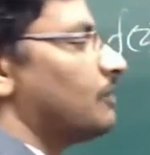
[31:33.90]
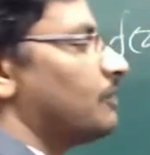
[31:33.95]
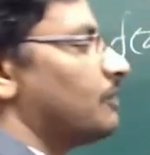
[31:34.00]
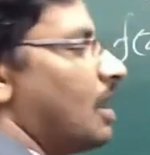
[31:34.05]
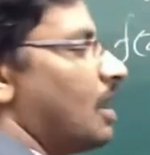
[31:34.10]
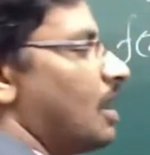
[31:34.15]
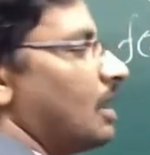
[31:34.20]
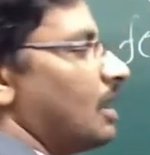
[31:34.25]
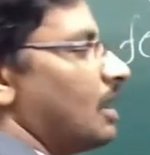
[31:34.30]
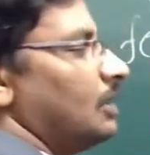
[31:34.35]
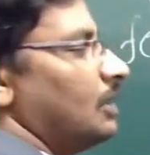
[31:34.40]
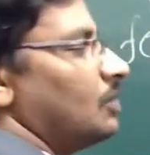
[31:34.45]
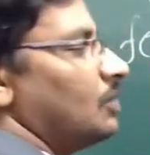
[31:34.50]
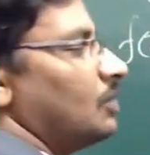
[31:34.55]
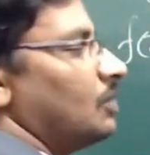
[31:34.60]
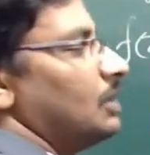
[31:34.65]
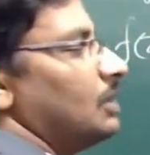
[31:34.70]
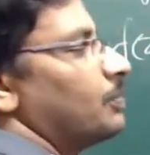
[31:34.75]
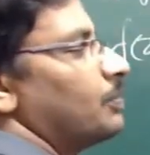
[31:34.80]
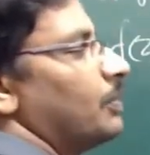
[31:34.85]
r into
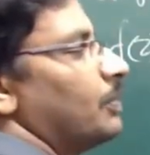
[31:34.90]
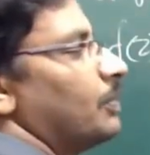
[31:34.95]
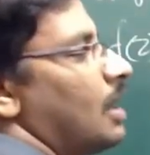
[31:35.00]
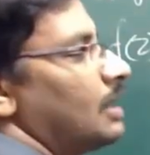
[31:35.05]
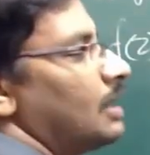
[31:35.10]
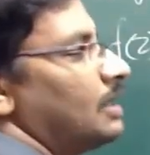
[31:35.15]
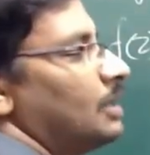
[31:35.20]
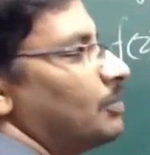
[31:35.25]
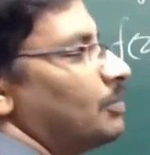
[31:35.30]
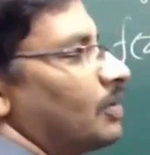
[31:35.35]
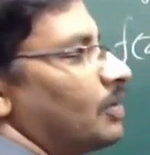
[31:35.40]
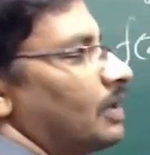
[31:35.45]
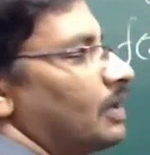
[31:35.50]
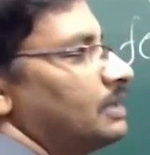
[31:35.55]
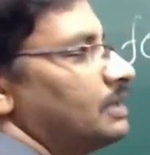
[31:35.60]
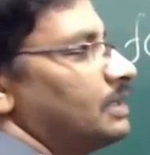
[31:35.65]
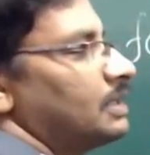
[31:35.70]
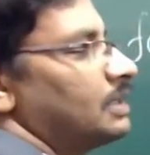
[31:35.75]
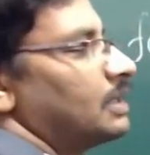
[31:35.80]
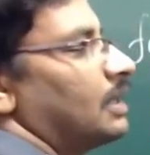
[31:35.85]
e power
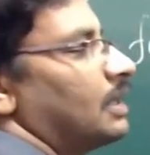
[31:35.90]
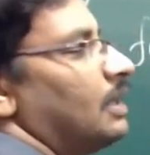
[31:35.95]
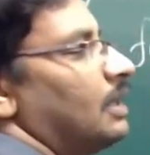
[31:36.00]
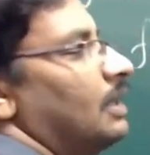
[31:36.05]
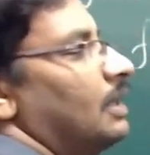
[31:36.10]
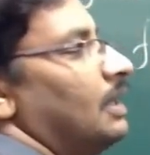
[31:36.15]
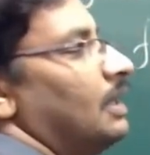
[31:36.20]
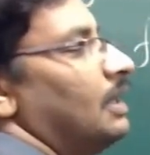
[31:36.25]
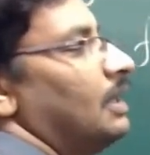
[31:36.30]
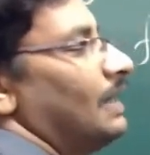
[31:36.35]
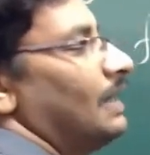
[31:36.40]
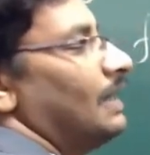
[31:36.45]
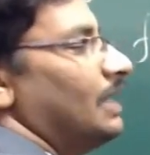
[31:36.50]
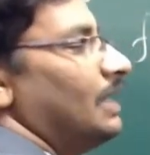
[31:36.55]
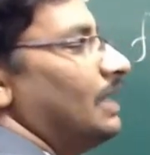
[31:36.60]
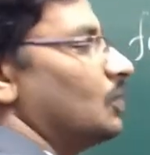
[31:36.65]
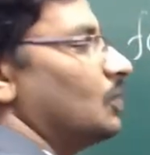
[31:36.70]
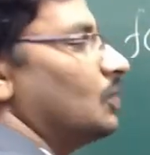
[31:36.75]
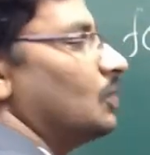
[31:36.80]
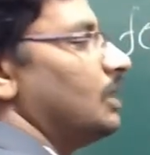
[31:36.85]
I theta
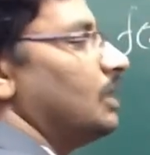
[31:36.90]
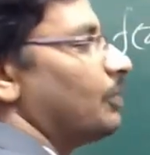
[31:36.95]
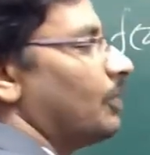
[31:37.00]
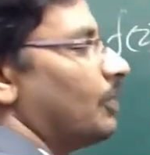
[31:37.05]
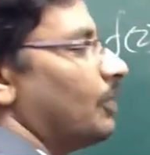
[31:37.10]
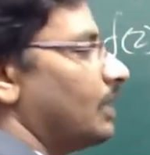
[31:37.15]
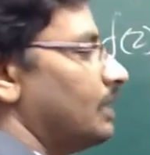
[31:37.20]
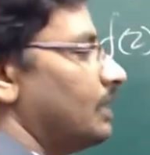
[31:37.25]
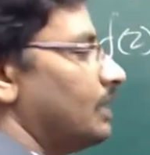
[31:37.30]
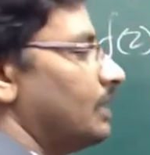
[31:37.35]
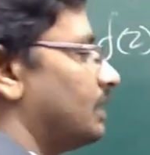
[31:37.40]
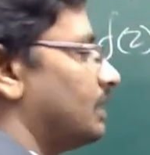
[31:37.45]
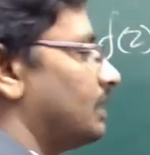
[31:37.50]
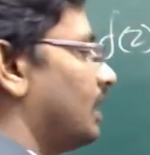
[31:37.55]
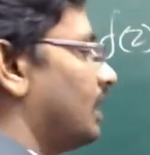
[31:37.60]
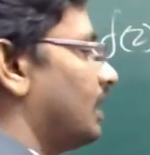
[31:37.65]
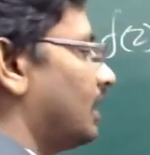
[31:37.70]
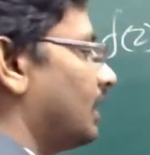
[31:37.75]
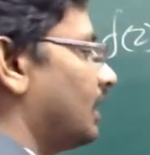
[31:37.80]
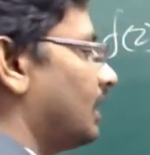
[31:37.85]
into e power I
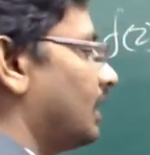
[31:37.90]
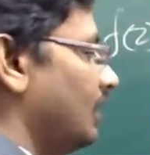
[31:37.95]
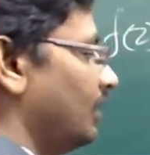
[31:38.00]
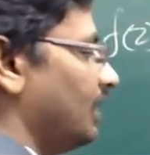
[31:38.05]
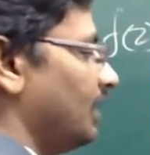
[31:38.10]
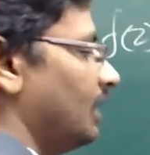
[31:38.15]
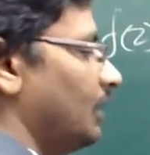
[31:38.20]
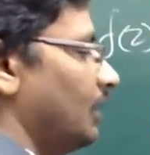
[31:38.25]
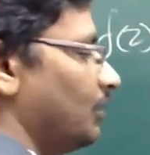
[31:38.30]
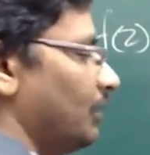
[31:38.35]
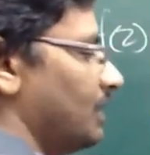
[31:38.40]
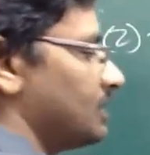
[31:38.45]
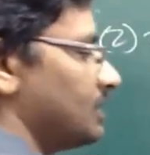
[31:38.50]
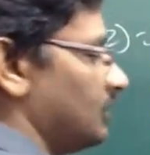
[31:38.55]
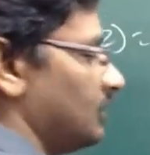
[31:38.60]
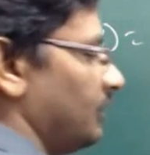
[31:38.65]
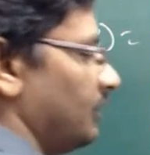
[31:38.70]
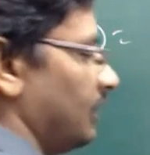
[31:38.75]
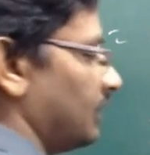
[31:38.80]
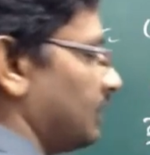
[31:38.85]
theta can be
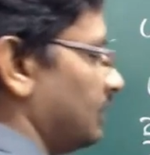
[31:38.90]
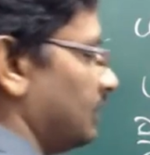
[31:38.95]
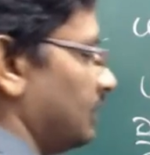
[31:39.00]
replaced with